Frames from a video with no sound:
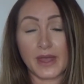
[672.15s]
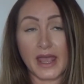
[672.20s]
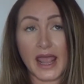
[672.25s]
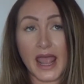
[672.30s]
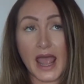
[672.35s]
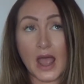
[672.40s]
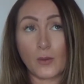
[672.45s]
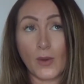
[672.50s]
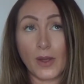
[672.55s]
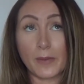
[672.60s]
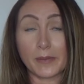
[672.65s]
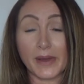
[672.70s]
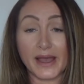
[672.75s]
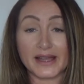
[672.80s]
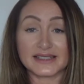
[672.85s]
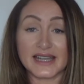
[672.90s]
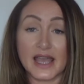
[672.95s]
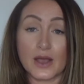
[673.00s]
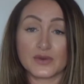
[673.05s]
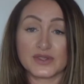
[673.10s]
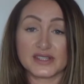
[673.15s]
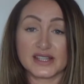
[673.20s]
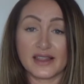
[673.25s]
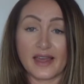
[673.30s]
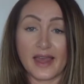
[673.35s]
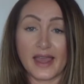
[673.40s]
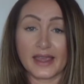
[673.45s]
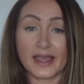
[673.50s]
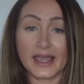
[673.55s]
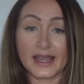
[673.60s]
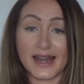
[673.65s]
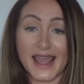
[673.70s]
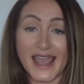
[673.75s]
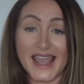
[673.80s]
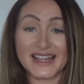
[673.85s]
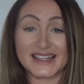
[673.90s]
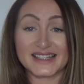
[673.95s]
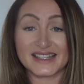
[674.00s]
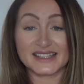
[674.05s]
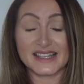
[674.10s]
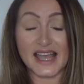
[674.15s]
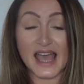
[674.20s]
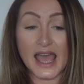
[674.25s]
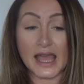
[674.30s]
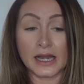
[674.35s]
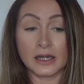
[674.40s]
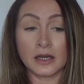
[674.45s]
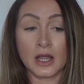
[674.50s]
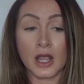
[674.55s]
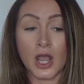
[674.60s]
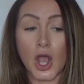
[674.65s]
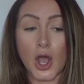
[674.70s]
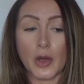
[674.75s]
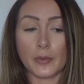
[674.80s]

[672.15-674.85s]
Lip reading: I went back down to like an 8 to 10,